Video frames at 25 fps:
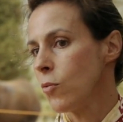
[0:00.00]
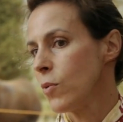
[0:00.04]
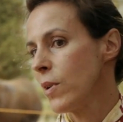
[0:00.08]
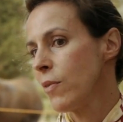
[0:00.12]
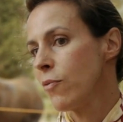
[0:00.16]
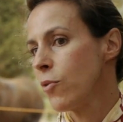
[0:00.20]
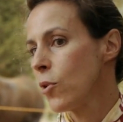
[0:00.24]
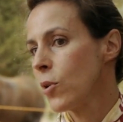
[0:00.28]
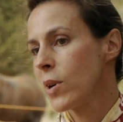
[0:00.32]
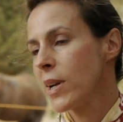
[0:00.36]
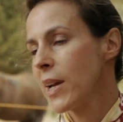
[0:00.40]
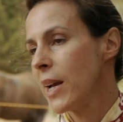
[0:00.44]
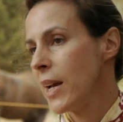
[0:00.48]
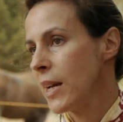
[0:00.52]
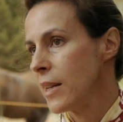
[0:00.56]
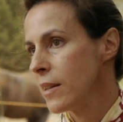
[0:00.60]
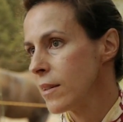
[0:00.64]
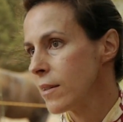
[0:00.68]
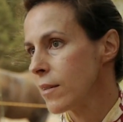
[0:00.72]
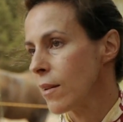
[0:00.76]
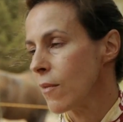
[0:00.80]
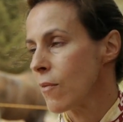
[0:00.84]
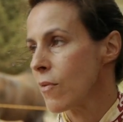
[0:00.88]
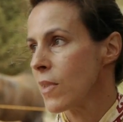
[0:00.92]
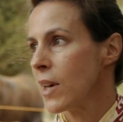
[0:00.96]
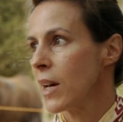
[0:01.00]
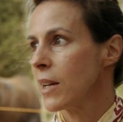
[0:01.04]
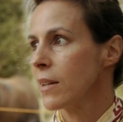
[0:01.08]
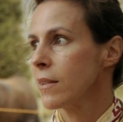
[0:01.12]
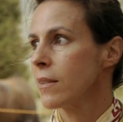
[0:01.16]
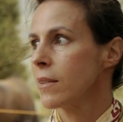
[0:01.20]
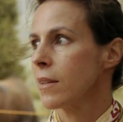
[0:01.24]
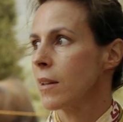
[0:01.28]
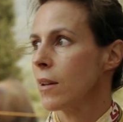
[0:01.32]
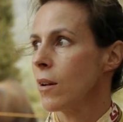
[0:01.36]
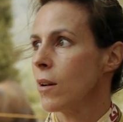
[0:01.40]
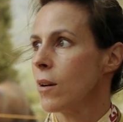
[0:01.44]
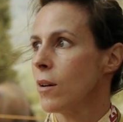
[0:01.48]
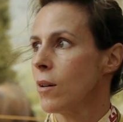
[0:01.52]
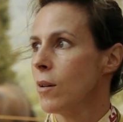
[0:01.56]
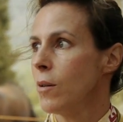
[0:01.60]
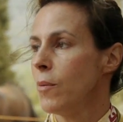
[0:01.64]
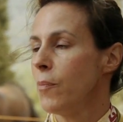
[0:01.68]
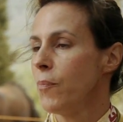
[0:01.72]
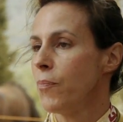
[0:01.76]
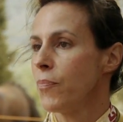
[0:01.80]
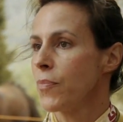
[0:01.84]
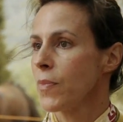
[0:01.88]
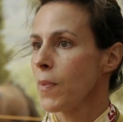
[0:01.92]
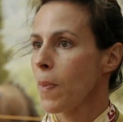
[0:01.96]
forget that
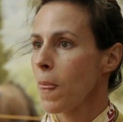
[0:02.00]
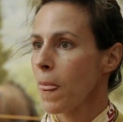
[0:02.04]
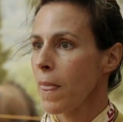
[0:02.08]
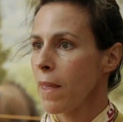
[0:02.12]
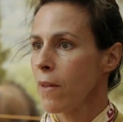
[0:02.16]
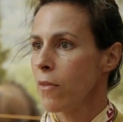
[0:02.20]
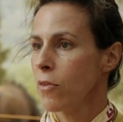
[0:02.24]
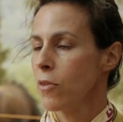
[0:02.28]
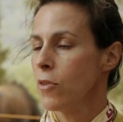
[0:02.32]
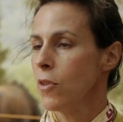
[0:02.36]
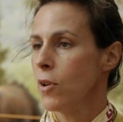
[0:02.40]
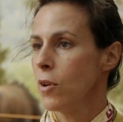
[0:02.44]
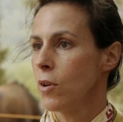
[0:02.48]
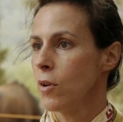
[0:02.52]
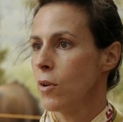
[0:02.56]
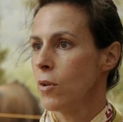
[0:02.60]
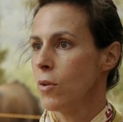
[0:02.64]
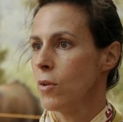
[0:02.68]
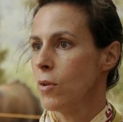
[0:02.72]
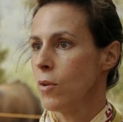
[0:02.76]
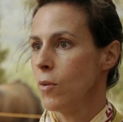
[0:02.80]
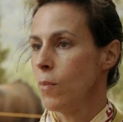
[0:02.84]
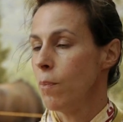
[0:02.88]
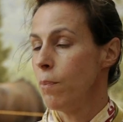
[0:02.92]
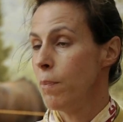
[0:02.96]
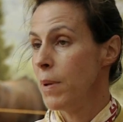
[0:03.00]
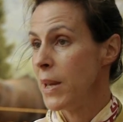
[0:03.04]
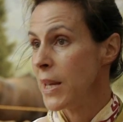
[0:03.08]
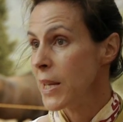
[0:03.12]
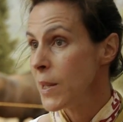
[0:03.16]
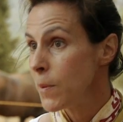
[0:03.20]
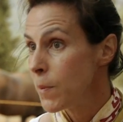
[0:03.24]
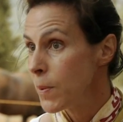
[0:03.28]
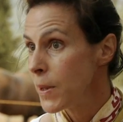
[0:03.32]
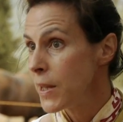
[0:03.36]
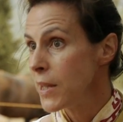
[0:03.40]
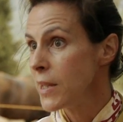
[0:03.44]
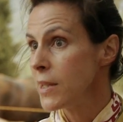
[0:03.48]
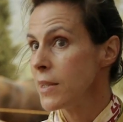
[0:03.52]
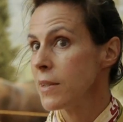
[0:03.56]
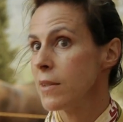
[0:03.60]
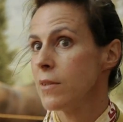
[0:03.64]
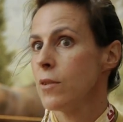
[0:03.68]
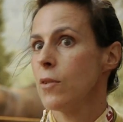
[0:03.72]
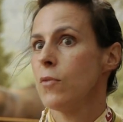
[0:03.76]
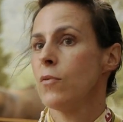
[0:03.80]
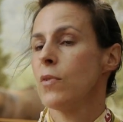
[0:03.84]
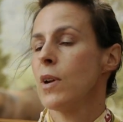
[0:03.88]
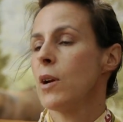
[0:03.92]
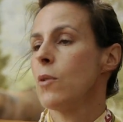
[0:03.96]
the babies,
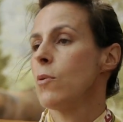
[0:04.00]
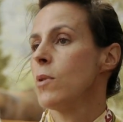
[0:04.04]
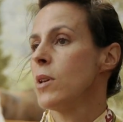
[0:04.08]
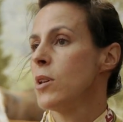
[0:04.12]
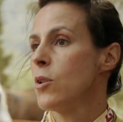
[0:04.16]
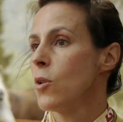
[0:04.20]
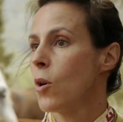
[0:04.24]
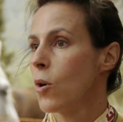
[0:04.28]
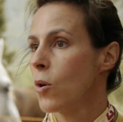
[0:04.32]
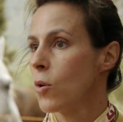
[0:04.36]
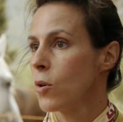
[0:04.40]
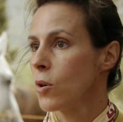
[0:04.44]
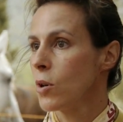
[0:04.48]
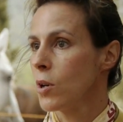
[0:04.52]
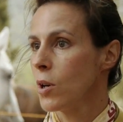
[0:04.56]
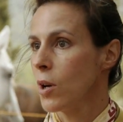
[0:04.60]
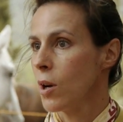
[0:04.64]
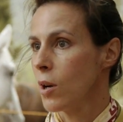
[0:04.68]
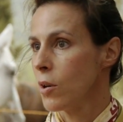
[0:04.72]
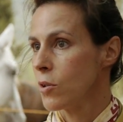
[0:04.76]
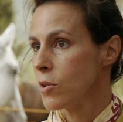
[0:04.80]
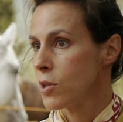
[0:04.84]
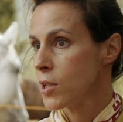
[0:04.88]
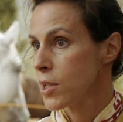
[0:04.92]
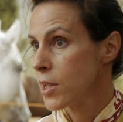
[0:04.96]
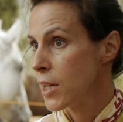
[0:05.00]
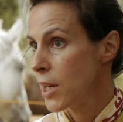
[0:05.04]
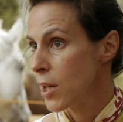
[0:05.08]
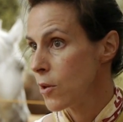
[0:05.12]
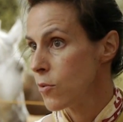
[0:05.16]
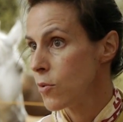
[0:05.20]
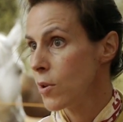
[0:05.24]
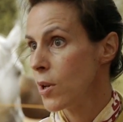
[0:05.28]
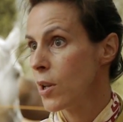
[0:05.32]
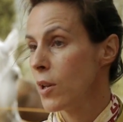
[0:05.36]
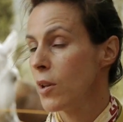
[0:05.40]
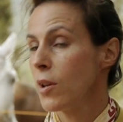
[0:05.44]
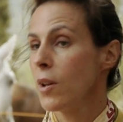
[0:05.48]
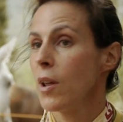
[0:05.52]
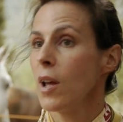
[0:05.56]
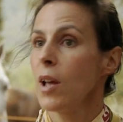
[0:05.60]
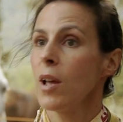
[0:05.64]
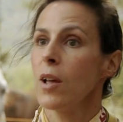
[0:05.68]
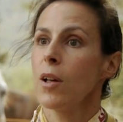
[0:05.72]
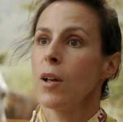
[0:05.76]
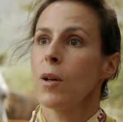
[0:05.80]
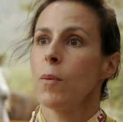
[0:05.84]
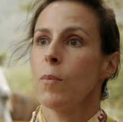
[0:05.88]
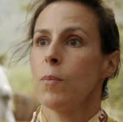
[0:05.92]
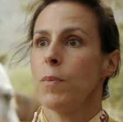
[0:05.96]
the very young children,
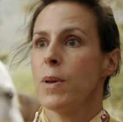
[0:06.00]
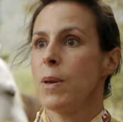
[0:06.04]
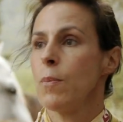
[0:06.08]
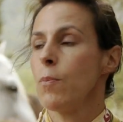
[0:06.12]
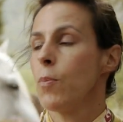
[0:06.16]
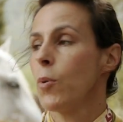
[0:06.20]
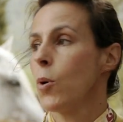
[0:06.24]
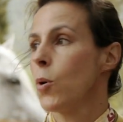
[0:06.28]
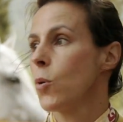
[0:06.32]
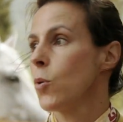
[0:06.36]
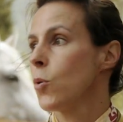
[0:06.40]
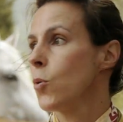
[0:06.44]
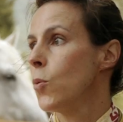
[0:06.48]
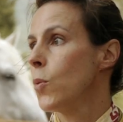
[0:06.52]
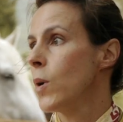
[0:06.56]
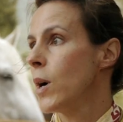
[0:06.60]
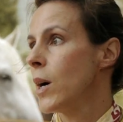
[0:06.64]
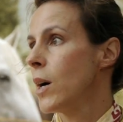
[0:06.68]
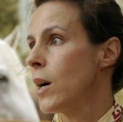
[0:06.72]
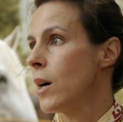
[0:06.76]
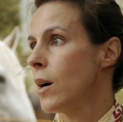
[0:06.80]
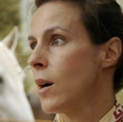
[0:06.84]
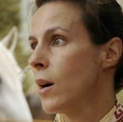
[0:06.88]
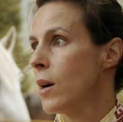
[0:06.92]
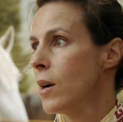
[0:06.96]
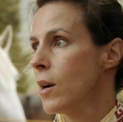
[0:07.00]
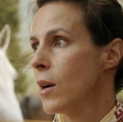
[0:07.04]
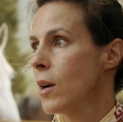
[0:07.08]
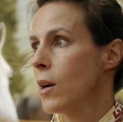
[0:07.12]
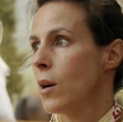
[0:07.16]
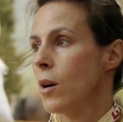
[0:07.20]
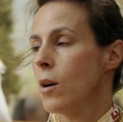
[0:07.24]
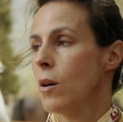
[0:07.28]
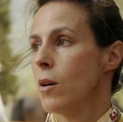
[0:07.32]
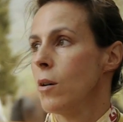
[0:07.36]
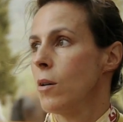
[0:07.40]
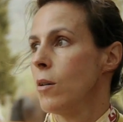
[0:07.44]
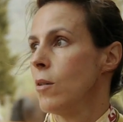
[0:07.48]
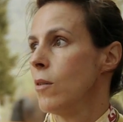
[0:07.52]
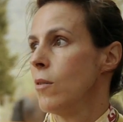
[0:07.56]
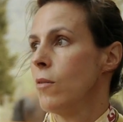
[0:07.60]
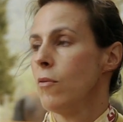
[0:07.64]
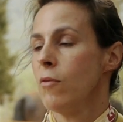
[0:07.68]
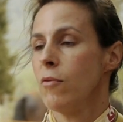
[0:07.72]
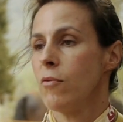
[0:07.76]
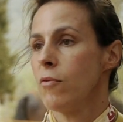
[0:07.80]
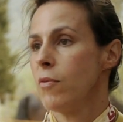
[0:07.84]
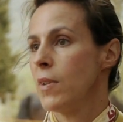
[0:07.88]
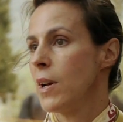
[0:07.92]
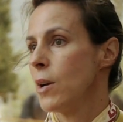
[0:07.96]
people who are
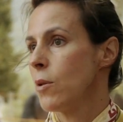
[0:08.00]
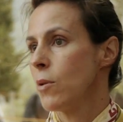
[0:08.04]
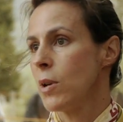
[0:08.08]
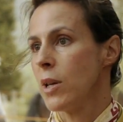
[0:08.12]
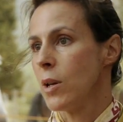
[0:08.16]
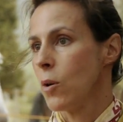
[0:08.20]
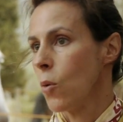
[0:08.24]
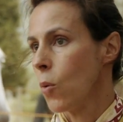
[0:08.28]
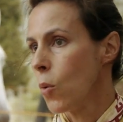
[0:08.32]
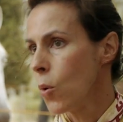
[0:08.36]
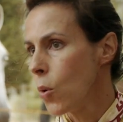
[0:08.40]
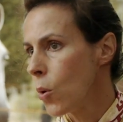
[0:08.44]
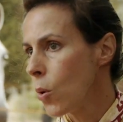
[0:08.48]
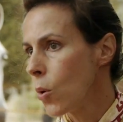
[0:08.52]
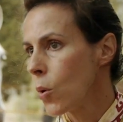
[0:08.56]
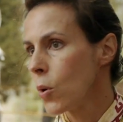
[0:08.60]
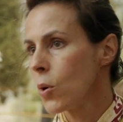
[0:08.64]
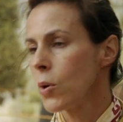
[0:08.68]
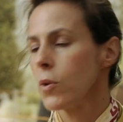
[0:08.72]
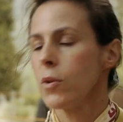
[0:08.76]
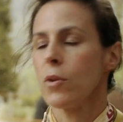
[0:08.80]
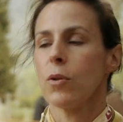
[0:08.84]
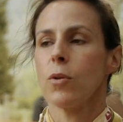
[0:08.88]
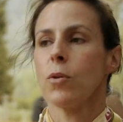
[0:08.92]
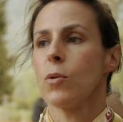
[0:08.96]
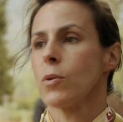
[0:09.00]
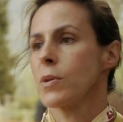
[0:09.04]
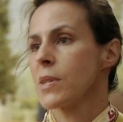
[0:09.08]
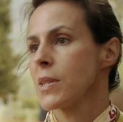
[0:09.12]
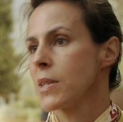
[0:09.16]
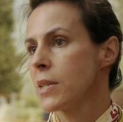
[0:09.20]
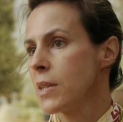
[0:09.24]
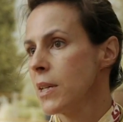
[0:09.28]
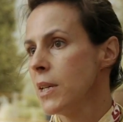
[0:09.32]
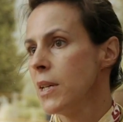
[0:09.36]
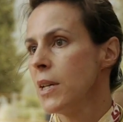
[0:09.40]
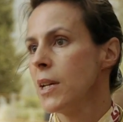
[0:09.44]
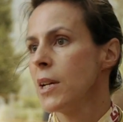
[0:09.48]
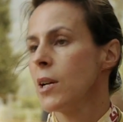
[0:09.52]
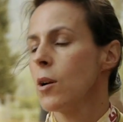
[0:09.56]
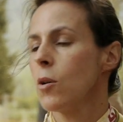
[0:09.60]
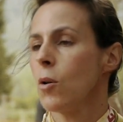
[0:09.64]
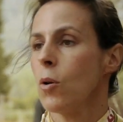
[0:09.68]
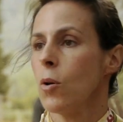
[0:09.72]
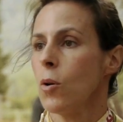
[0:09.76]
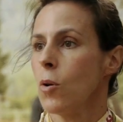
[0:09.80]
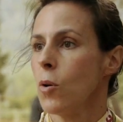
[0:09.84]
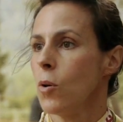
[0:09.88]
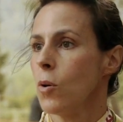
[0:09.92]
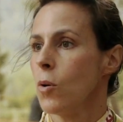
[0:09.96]
very old or sick
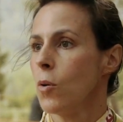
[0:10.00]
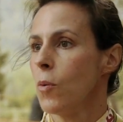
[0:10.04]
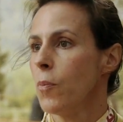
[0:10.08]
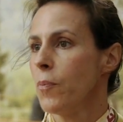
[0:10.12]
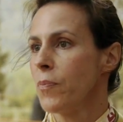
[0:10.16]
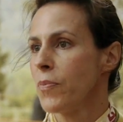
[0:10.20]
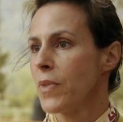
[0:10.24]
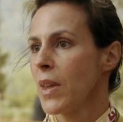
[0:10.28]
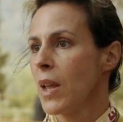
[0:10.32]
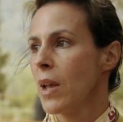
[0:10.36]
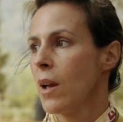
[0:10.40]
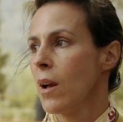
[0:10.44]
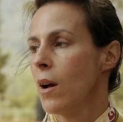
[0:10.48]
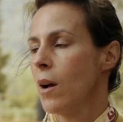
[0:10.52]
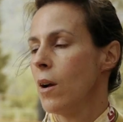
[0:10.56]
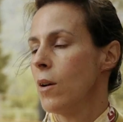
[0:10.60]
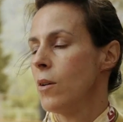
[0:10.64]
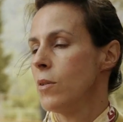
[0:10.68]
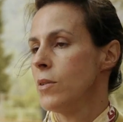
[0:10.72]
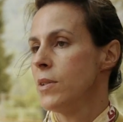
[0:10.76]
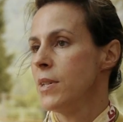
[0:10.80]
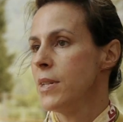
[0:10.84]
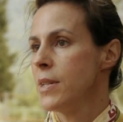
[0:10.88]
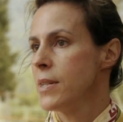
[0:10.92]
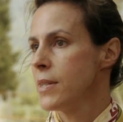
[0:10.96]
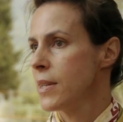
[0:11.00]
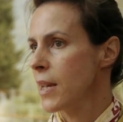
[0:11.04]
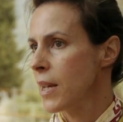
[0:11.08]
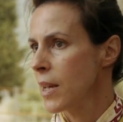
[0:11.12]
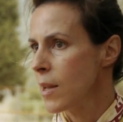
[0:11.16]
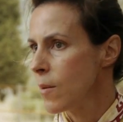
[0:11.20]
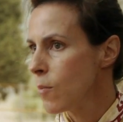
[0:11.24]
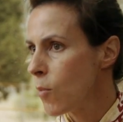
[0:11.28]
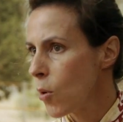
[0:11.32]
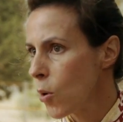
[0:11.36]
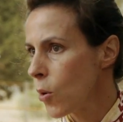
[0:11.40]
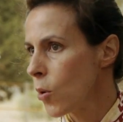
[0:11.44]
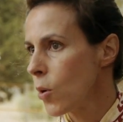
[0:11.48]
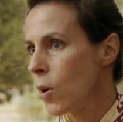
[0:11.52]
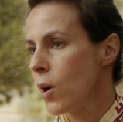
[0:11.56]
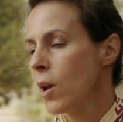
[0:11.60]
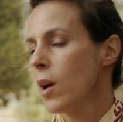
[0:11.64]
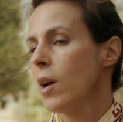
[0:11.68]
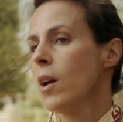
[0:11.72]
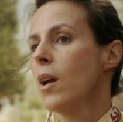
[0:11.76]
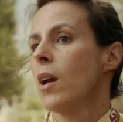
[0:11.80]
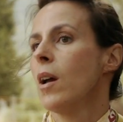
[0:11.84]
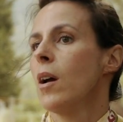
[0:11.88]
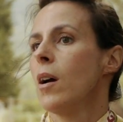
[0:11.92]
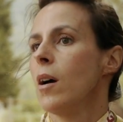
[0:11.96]
or disabled,
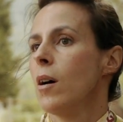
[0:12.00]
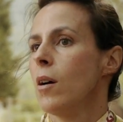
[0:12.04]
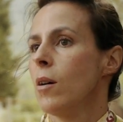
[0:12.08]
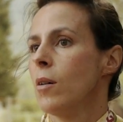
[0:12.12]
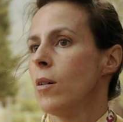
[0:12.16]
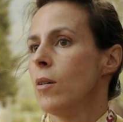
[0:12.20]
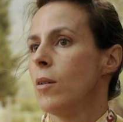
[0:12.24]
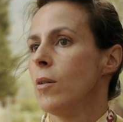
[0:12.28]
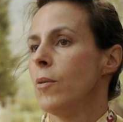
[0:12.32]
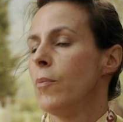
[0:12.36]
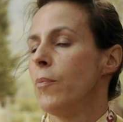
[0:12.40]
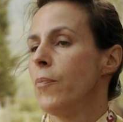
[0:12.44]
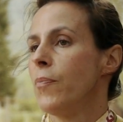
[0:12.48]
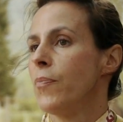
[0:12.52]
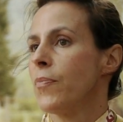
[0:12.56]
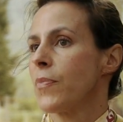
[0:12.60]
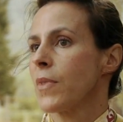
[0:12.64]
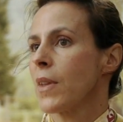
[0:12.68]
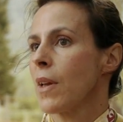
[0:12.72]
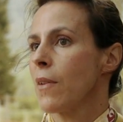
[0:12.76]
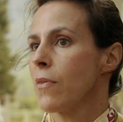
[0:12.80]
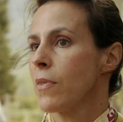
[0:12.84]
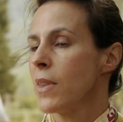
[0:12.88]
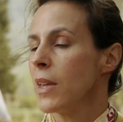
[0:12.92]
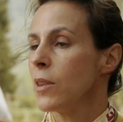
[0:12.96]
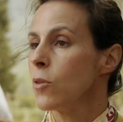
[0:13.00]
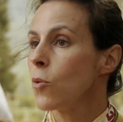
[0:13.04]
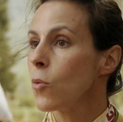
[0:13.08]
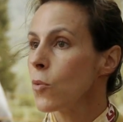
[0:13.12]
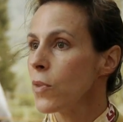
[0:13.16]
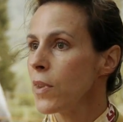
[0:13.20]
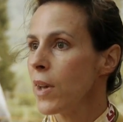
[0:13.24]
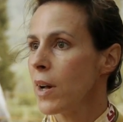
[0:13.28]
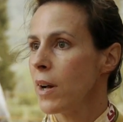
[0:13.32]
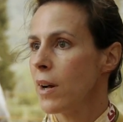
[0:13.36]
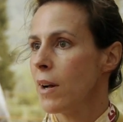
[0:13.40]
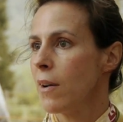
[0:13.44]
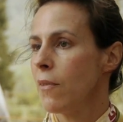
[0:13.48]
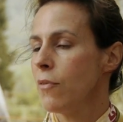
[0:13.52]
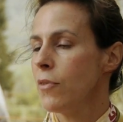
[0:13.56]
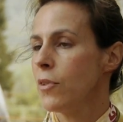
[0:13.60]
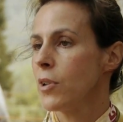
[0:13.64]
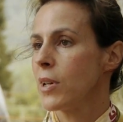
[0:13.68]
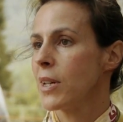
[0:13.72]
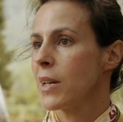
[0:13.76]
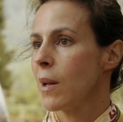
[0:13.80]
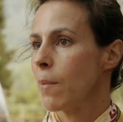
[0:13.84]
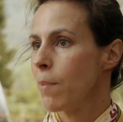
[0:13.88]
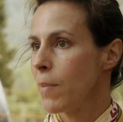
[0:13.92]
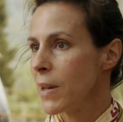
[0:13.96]
they don't have the
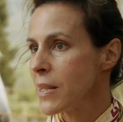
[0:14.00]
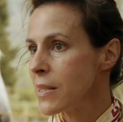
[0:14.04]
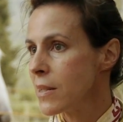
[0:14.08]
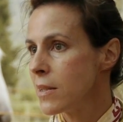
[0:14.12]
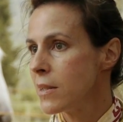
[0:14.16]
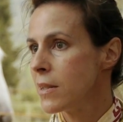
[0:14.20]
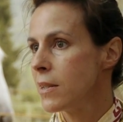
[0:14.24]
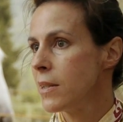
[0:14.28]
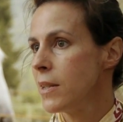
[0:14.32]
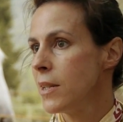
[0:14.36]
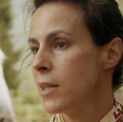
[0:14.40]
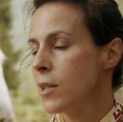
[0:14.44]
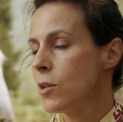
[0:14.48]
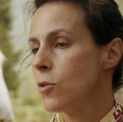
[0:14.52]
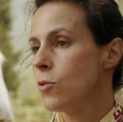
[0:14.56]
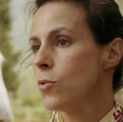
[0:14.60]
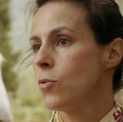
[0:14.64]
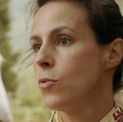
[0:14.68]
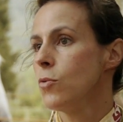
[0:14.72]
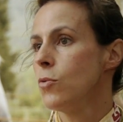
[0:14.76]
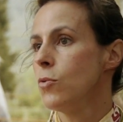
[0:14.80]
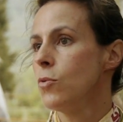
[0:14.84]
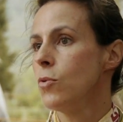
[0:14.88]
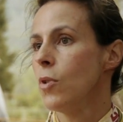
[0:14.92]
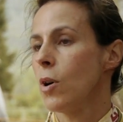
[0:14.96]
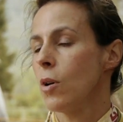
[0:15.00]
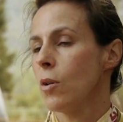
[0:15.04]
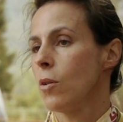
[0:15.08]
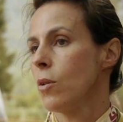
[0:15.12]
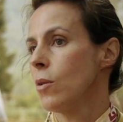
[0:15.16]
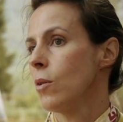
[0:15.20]
capacity to